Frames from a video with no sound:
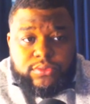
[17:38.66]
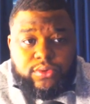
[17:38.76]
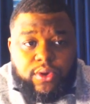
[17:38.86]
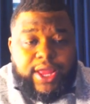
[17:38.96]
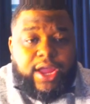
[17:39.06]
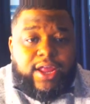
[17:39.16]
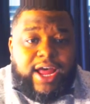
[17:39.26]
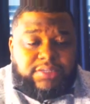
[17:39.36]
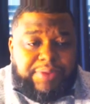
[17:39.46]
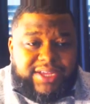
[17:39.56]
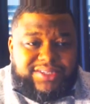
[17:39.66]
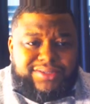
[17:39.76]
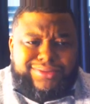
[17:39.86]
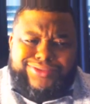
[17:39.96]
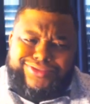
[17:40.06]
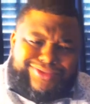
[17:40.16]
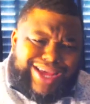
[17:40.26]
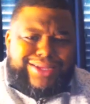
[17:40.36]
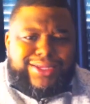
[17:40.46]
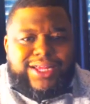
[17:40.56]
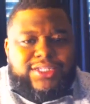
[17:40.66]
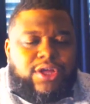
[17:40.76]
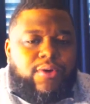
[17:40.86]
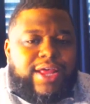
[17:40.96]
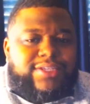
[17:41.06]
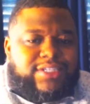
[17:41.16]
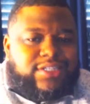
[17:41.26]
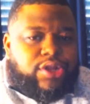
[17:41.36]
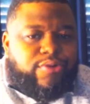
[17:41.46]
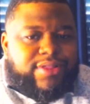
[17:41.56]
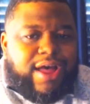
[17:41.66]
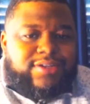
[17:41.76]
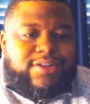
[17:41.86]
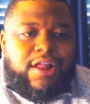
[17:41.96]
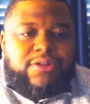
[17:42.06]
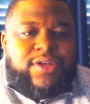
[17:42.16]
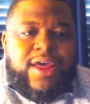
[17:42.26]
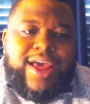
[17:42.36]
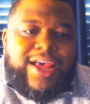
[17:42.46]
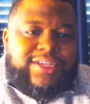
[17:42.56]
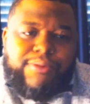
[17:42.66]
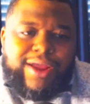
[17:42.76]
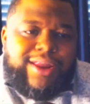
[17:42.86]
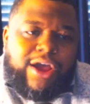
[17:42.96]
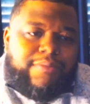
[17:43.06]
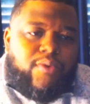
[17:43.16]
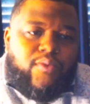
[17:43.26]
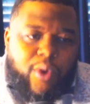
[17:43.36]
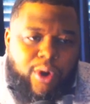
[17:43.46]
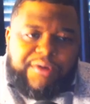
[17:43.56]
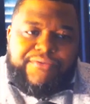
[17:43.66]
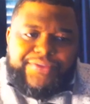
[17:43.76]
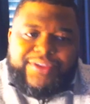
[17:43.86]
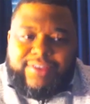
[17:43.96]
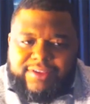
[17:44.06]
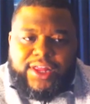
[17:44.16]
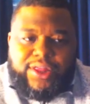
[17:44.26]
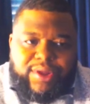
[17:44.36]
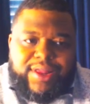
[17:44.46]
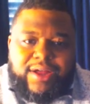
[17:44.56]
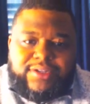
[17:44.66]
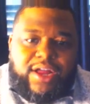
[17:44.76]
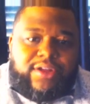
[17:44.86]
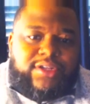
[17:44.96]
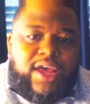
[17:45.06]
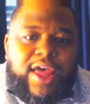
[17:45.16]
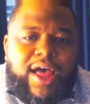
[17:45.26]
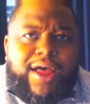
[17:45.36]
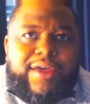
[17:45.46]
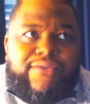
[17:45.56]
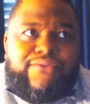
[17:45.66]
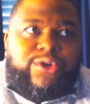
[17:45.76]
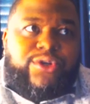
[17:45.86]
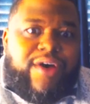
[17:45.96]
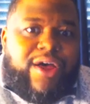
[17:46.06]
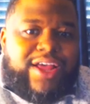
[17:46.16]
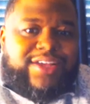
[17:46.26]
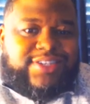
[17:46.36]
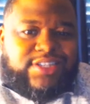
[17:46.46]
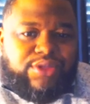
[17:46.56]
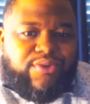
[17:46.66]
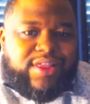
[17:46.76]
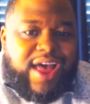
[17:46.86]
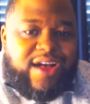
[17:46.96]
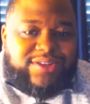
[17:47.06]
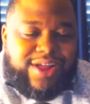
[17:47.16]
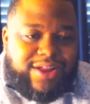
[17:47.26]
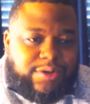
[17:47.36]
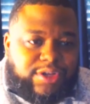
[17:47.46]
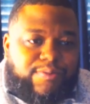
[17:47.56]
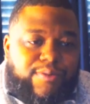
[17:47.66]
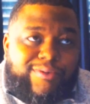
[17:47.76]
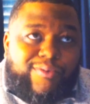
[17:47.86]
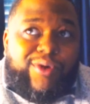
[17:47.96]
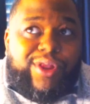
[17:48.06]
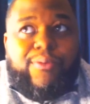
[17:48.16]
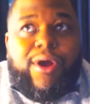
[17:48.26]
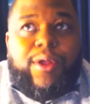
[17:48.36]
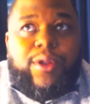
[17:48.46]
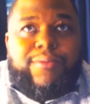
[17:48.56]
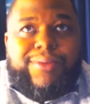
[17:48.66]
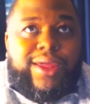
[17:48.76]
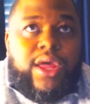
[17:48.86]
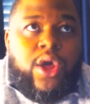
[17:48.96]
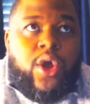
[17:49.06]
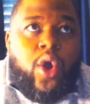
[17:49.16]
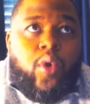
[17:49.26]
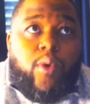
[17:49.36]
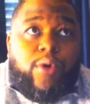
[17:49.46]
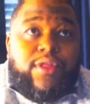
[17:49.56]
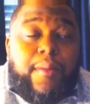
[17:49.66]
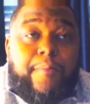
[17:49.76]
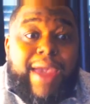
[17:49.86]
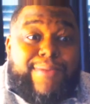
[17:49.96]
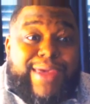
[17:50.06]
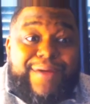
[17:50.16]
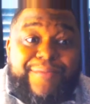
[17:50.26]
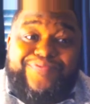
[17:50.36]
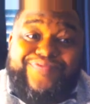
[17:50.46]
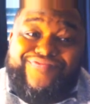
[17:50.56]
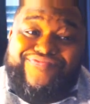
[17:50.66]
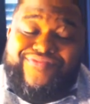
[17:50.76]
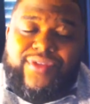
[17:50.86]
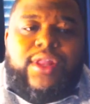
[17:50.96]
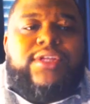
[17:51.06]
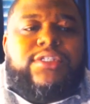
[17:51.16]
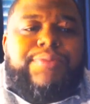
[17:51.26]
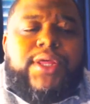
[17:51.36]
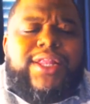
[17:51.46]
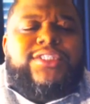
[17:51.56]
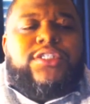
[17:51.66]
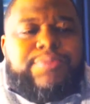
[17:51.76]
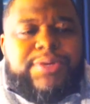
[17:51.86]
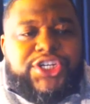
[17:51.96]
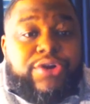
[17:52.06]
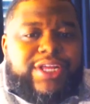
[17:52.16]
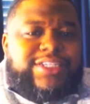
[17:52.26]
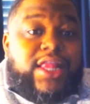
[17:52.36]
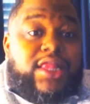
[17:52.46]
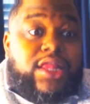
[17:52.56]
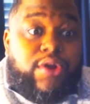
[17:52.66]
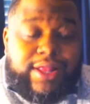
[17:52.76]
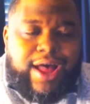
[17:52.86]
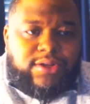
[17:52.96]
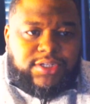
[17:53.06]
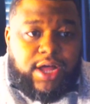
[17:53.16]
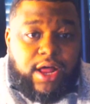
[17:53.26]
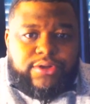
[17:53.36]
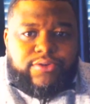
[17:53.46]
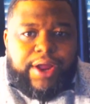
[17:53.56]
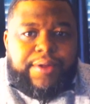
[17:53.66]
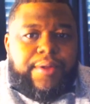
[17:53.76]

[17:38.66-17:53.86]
on an annualized basis, and so that $63,000 is probably not going to be worth $63,000 in future value. That $63,000 is really probably going to be worth maybe, let's just be generous. Let's say $30,000, right?